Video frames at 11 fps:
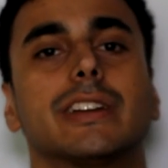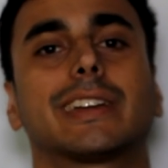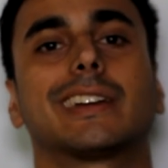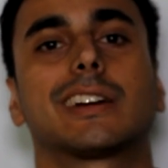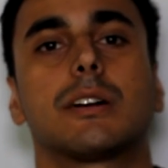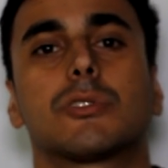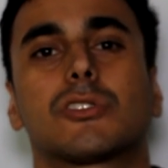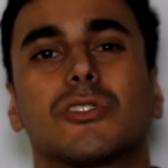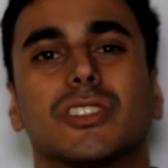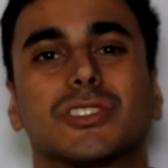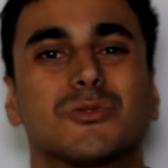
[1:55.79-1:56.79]
it can come
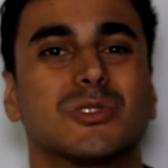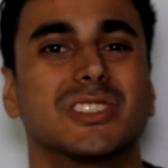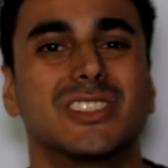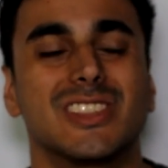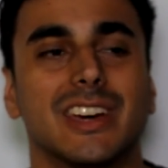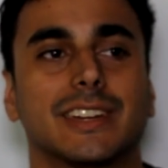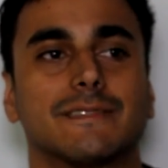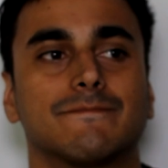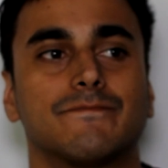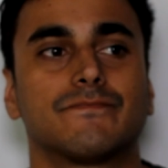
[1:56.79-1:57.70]
across really like,